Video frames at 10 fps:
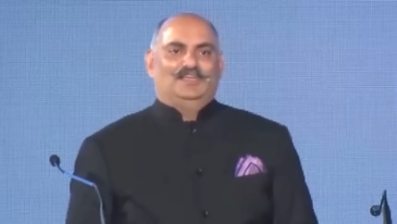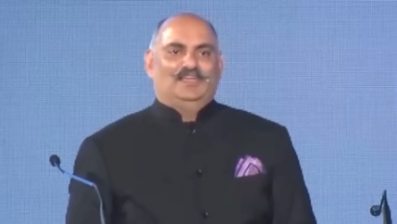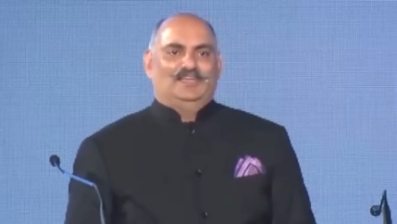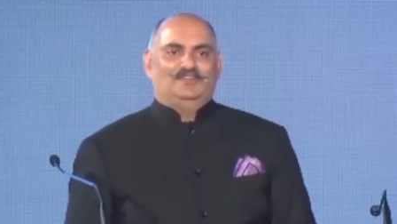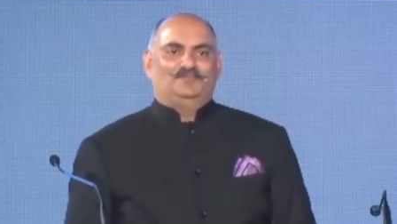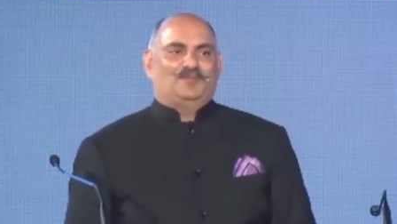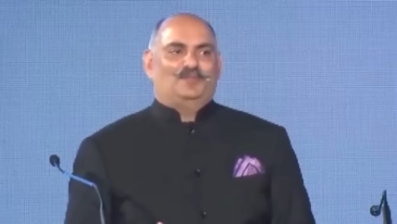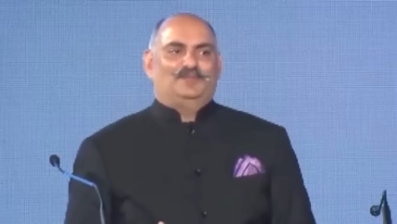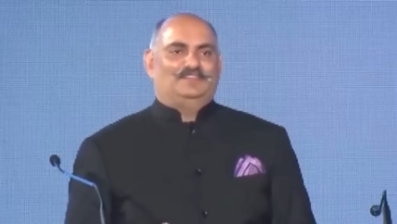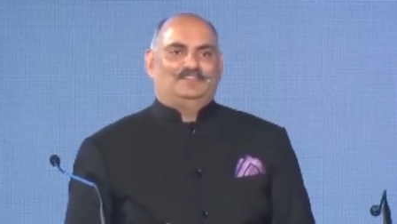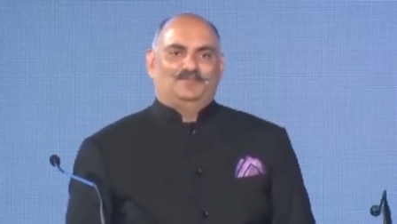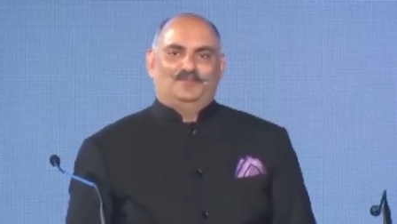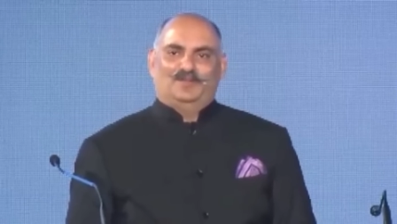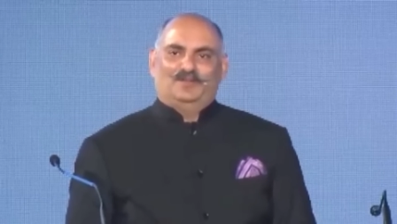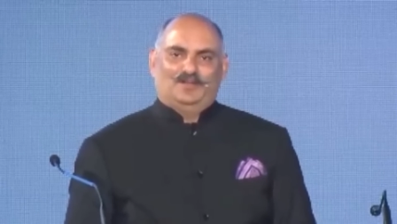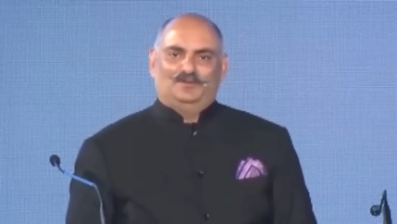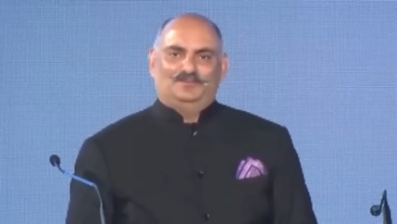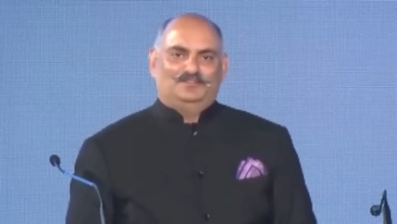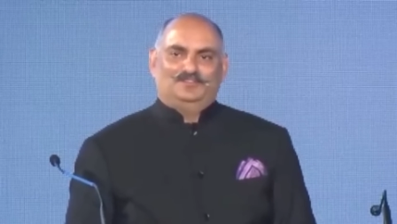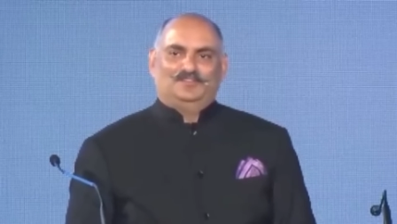and probably somewhere
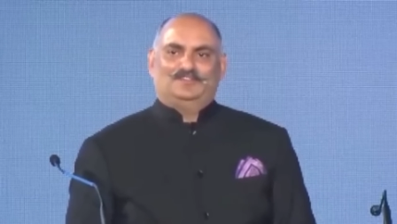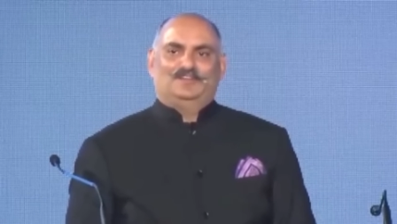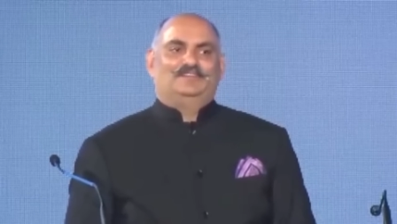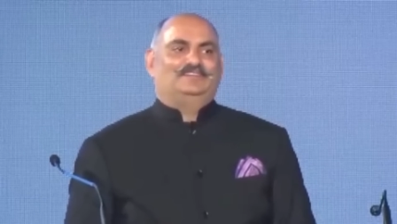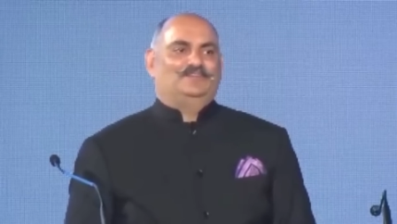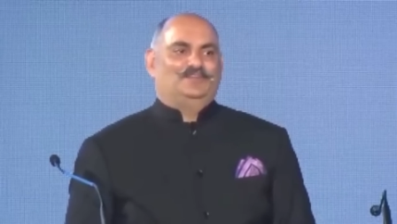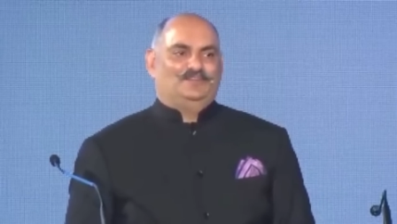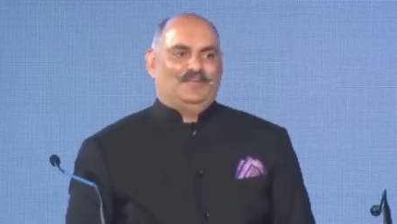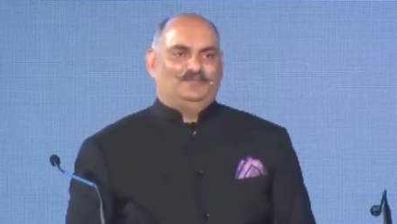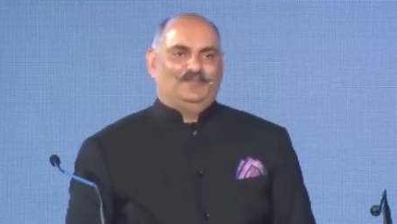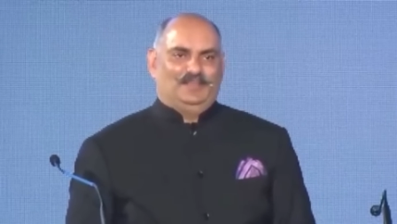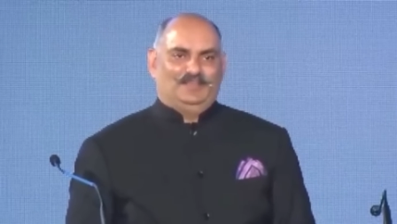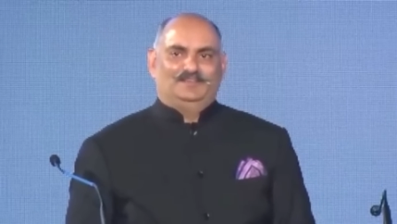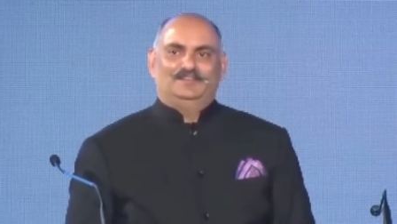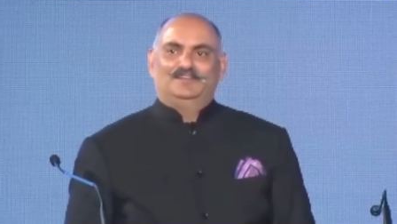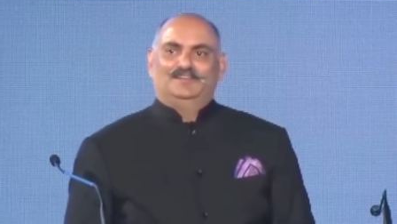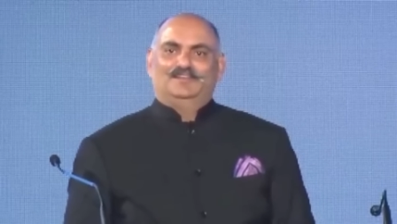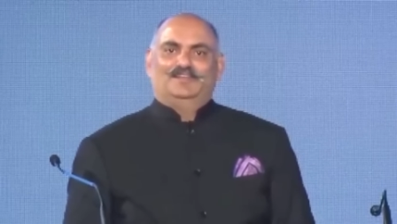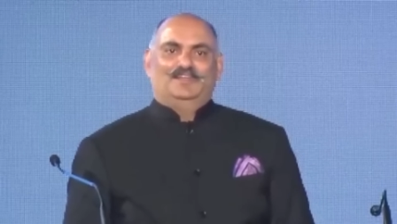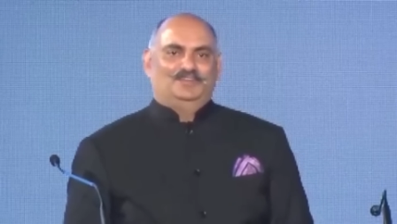around 675 million
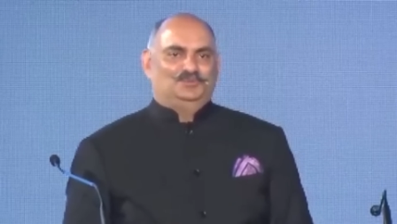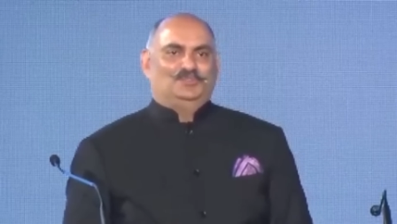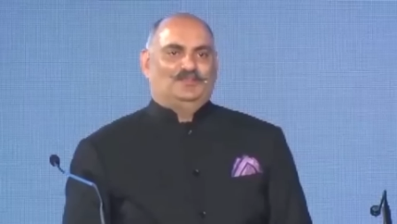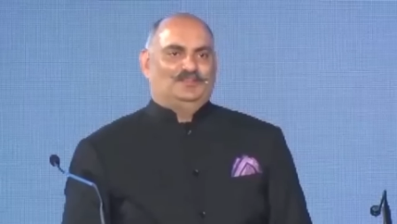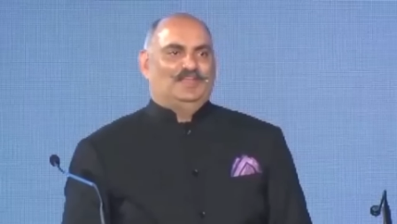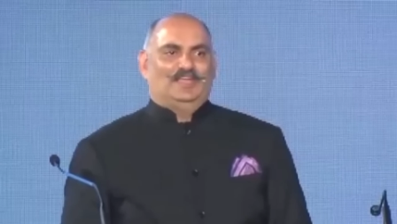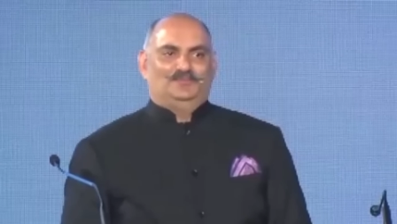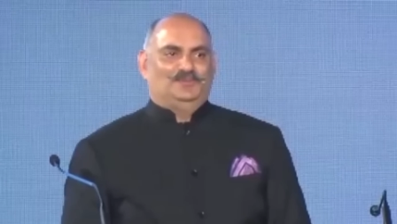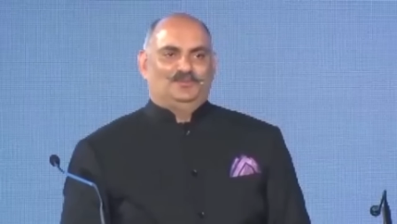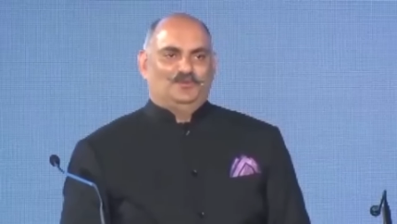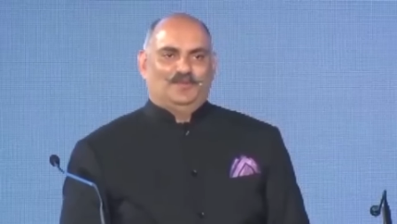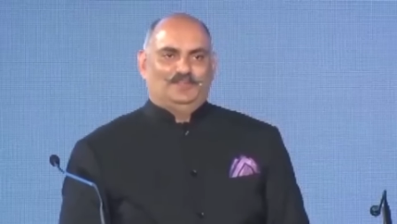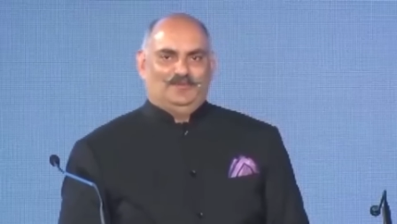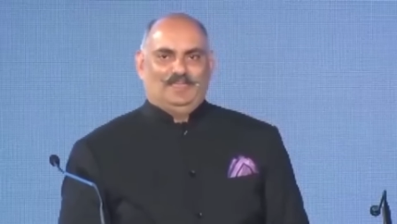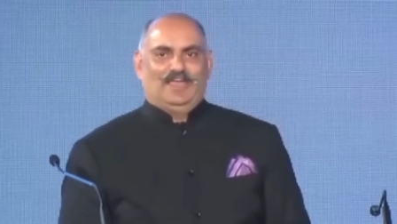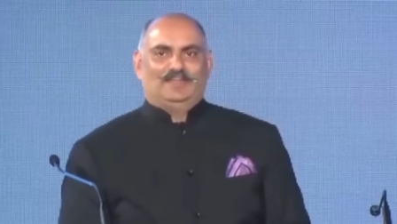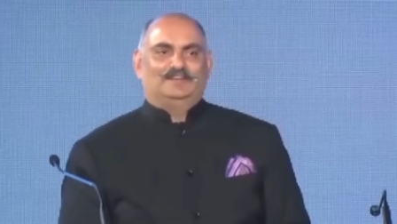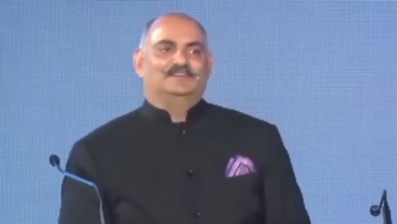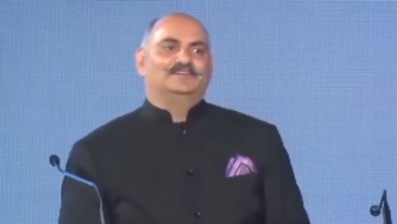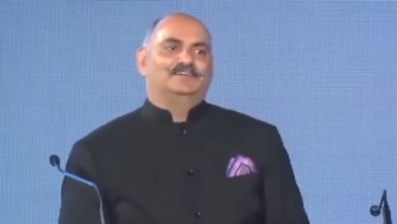in 2009 with no money being added.